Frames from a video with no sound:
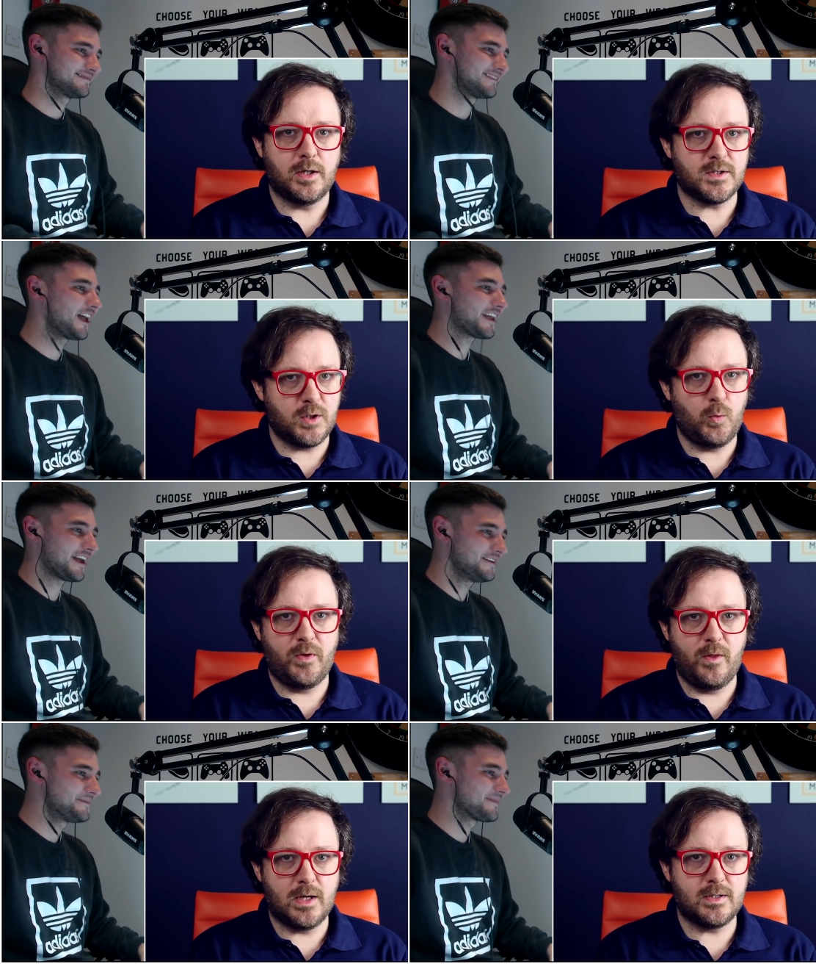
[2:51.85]
Speaker 1: And okay. so
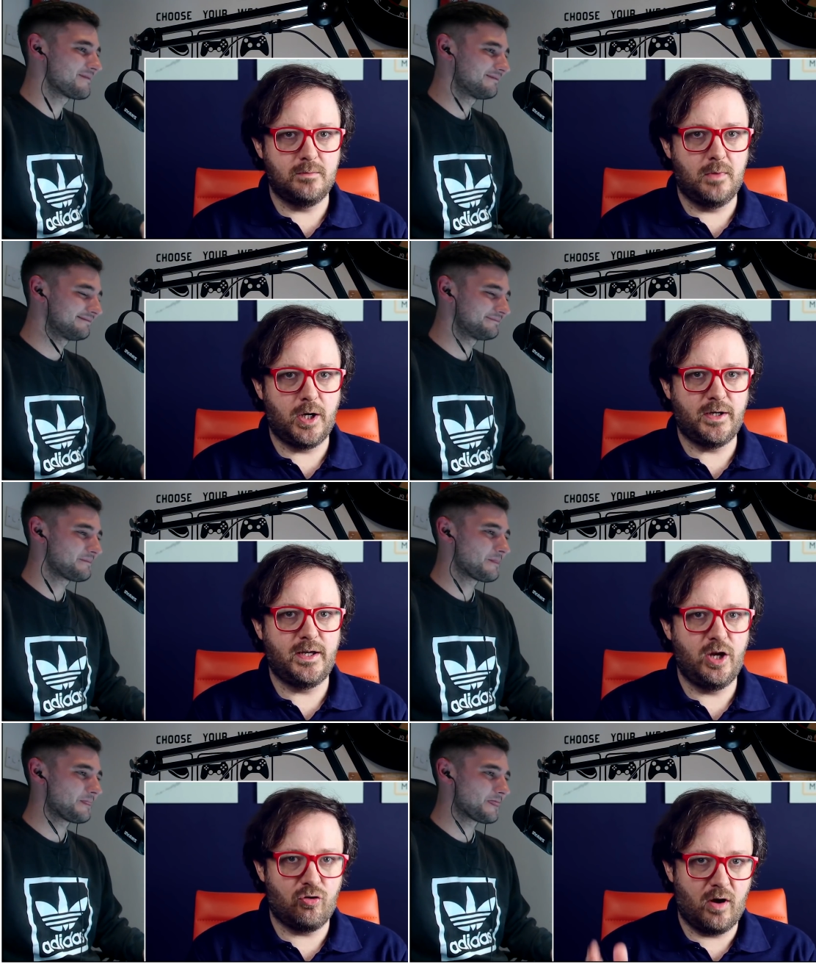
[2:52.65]
with that in mind,
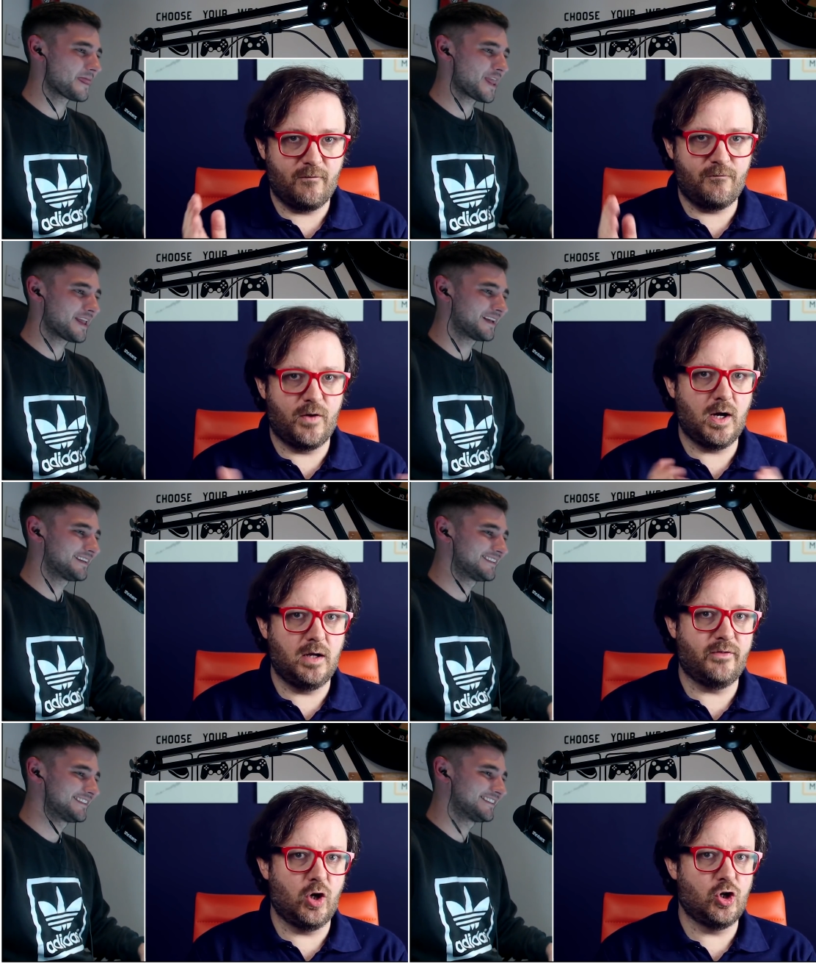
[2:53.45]
here are
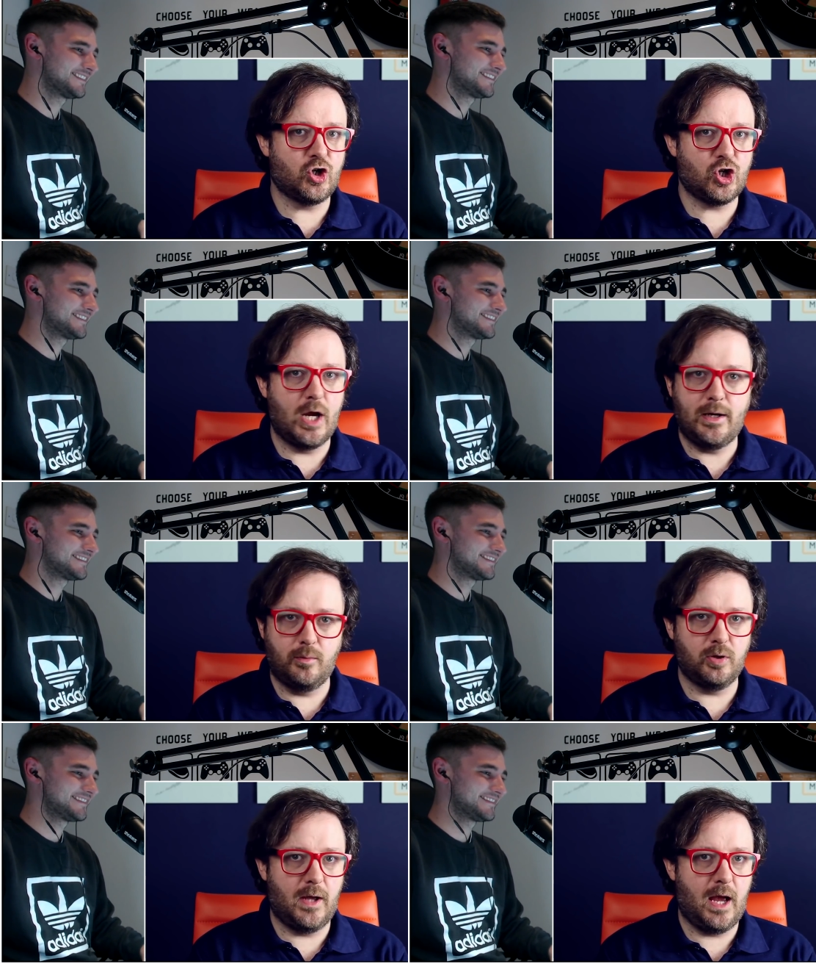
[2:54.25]
five
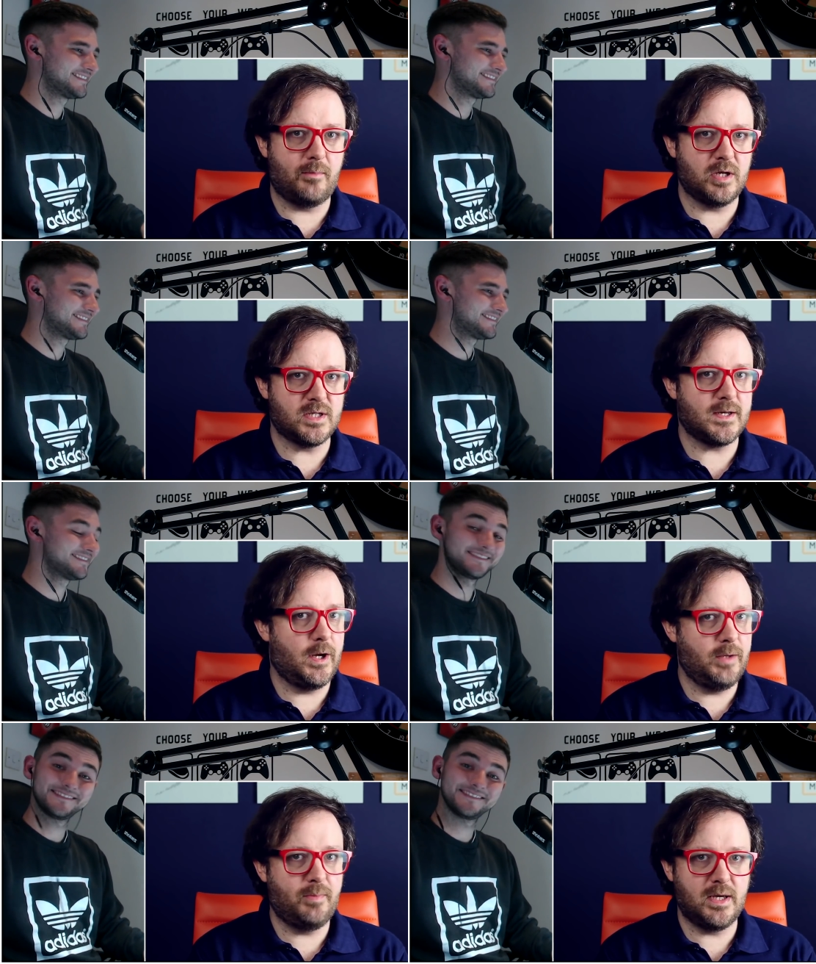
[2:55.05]
unshakable habits
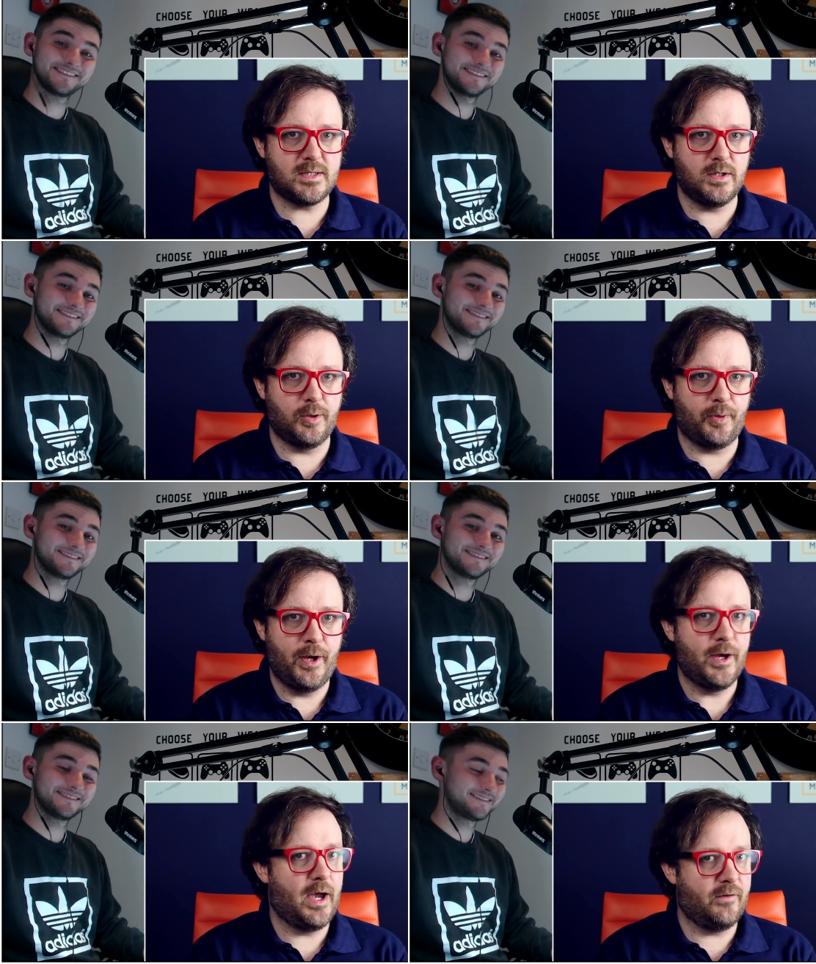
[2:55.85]
I picked up
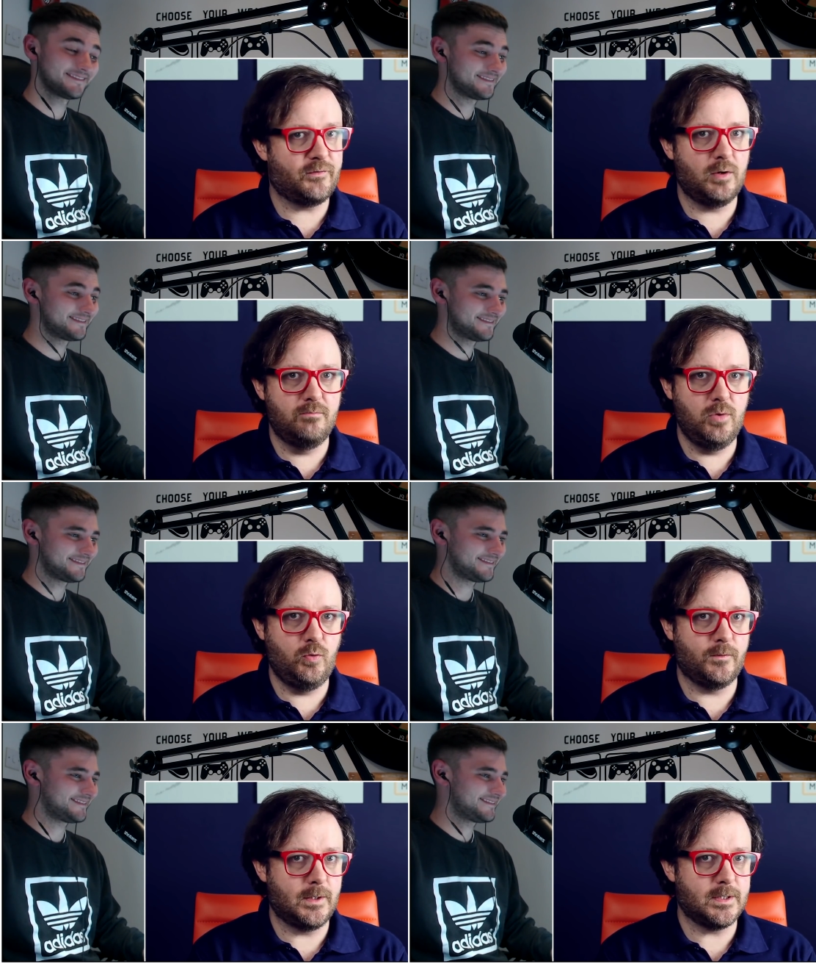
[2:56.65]
after
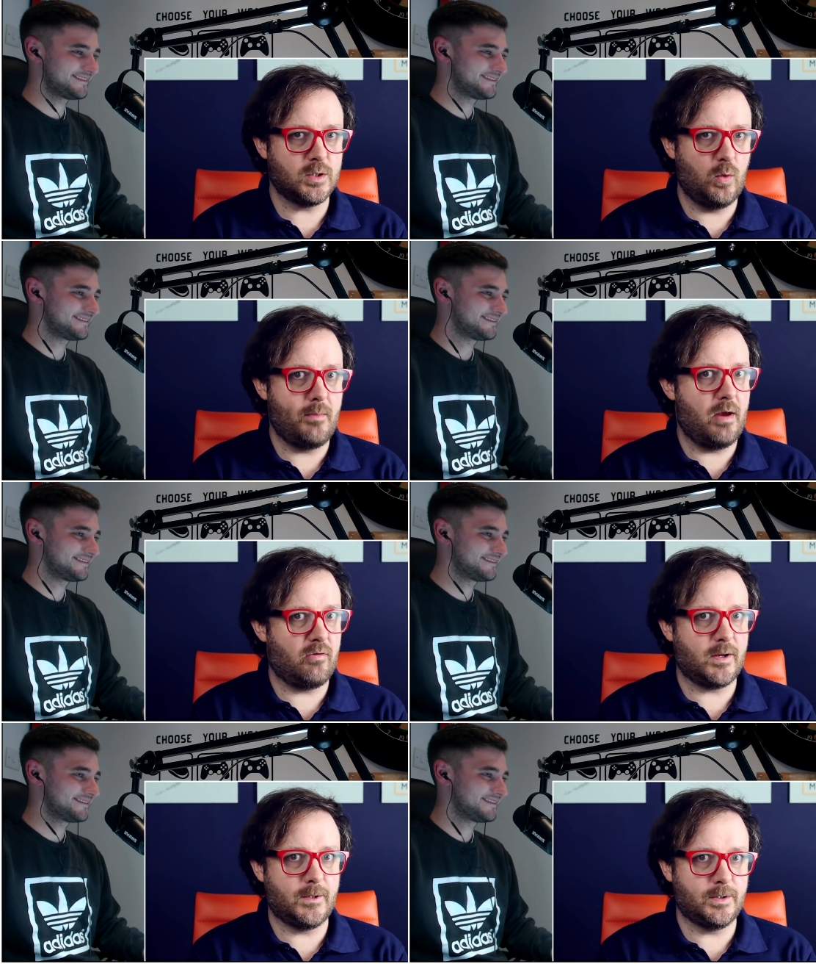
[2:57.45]
moving to
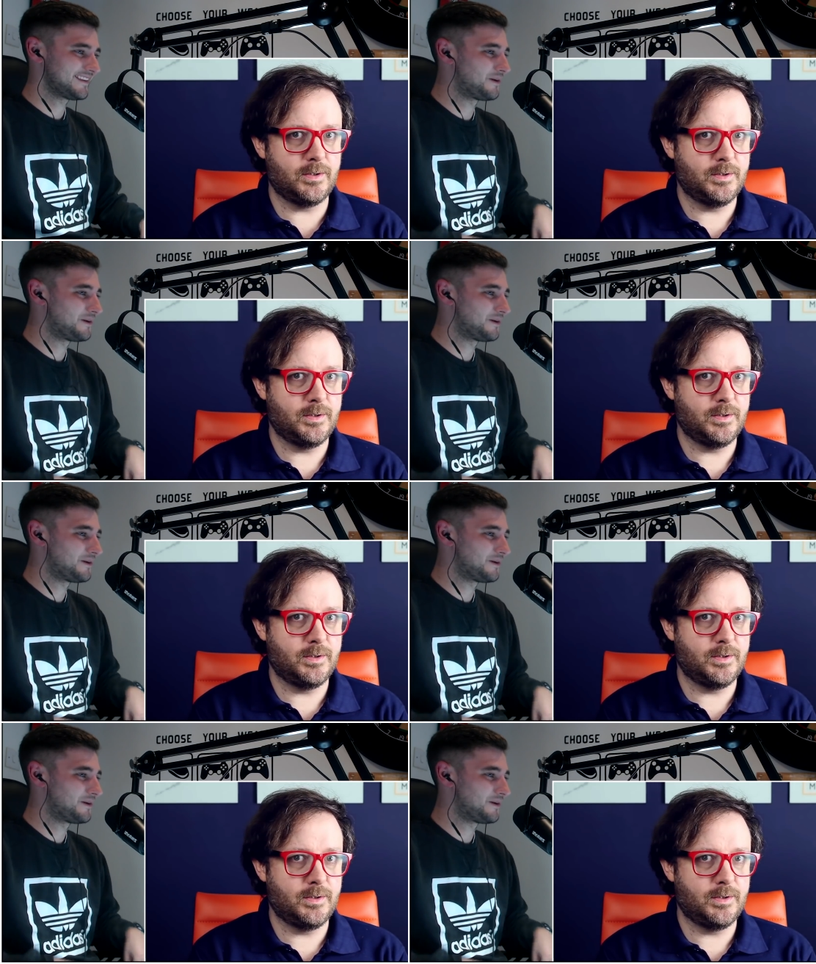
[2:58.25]
America.